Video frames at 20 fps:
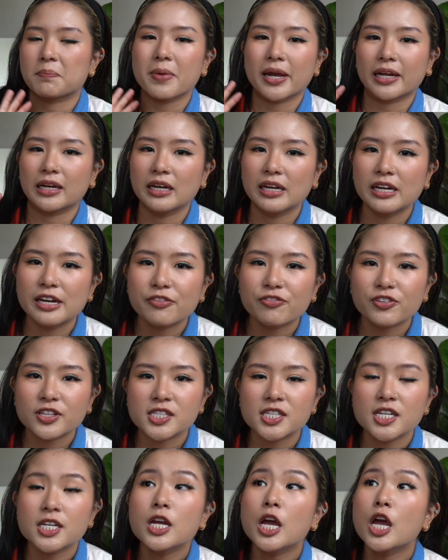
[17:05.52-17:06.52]

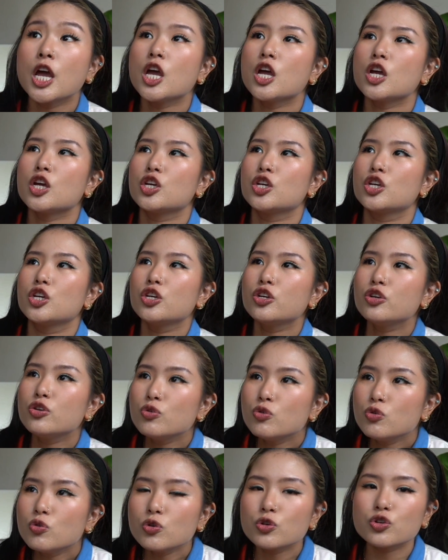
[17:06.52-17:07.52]
magnificent,
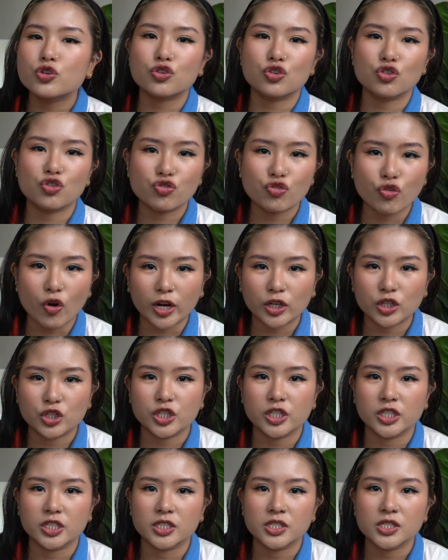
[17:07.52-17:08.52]
huge
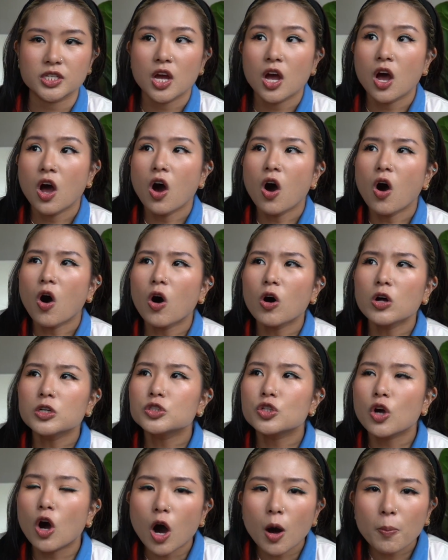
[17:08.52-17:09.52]
structures on
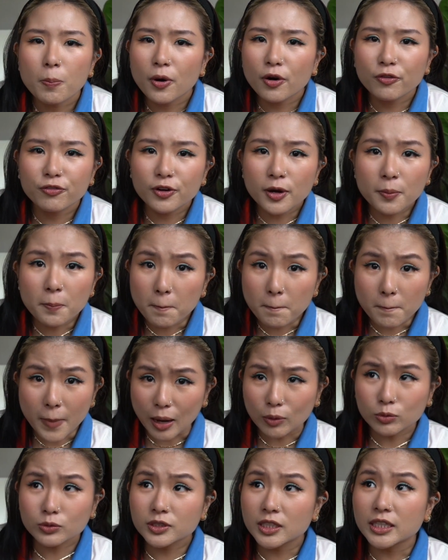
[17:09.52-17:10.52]
top of a
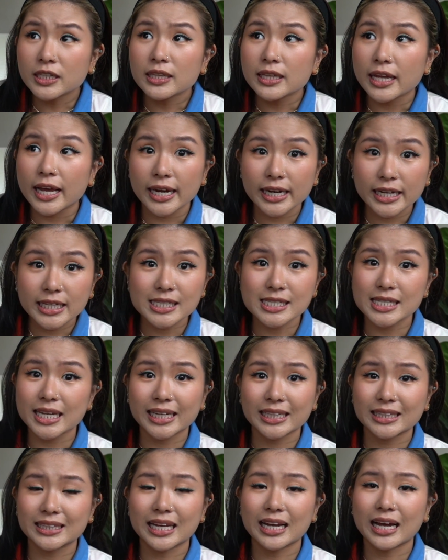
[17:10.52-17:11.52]
mountain that is
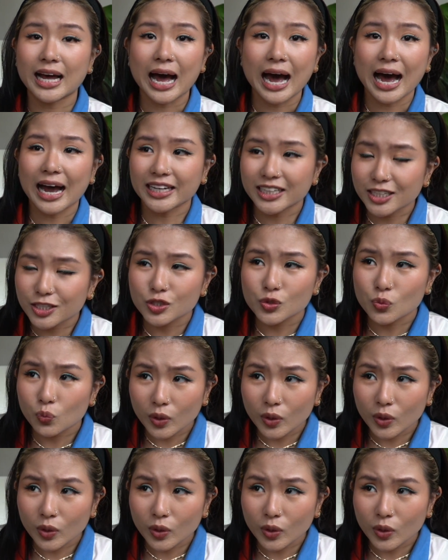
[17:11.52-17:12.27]
like the highest